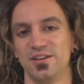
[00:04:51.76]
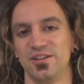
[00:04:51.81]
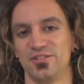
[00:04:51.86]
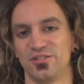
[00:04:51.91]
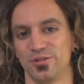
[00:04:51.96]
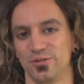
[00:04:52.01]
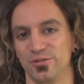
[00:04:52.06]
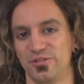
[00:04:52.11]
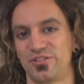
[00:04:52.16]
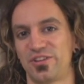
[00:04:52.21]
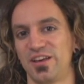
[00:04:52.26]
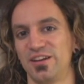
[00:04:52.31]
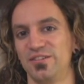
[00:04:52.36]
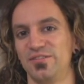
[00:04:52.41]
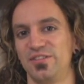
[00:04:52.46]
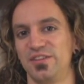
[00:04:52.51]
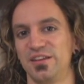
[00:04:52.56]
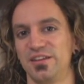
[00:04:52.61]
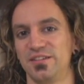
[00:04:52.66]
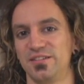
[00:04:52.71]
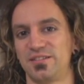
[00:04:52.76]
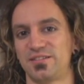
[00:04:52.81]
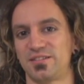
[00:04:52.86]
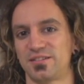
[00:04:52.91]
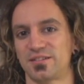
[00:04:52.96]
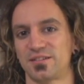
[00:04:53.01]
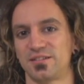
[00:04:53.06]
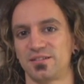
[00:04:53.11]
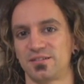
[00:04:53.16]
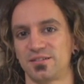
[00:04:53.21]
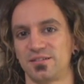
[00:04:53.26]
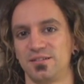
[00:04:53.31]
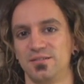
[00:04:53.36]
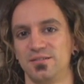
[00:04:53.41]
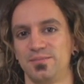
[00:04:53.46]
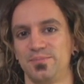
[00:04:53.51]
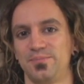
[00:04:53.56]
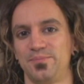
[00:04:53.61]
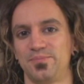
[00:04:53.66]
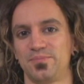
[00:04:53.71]
So instead of these
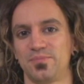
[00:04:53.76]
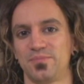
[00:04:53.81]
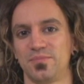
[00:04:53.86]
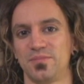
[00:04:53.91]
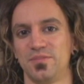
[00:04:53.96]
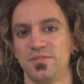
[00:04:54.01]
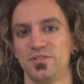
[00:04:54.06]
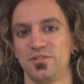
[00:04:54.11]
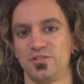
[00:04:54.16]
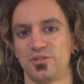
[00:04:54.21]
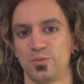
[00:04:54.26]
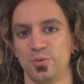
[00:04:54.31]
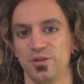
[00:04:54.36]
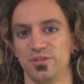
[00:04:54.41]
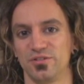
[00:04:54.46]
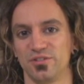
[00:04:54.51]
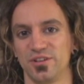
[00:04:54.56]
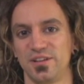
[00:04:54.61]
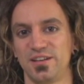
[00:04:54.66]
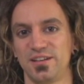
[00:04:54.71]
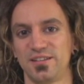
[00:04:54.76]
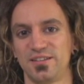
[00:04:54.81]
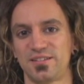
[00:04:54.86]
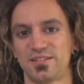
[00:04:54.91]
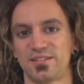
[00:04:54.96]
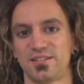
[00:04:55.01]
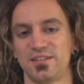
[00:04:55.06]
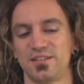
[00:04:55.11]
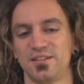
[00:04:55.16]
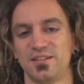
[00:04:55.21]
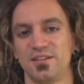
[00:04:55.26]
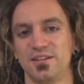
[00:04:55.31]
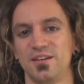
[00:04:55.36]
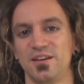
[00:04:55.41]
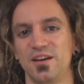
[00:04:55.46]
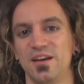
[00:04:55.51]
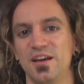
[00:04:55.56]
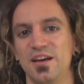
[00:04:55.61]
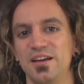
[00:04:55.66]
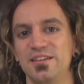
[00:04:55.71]
squeeze release,
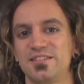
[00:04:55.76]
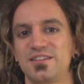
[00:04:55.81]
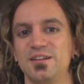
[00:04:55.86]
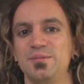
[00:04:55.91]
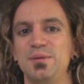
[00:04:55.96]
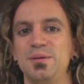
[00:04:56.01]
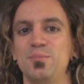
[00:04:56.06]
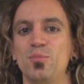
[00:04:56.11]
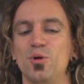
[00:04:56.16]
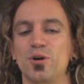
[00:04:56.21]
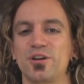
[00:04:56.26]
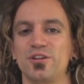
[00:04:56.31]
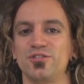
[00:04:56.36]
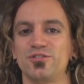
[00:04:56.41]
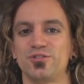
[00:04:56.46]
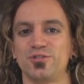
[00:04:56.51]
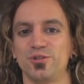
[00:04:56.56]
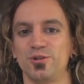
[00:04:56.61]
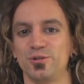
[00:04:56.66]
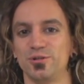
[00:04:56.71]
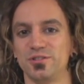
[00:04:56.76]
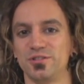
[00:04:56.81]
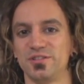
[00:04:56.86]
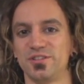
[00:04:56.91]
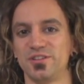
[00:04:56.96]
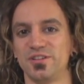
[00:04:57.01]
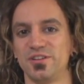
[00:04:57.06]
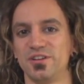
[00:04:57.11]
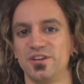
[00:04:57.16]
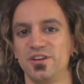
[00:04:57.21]
it's going to be more controlled.